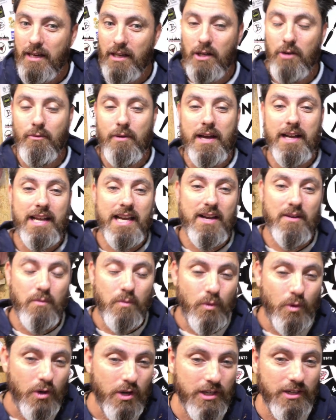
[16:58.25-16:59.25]
And I ran out
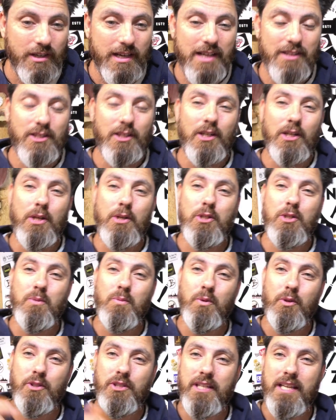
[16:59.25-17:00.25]
of wood and I had to glue
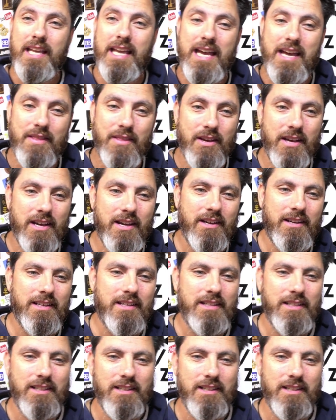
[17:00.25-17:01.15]
some wood together,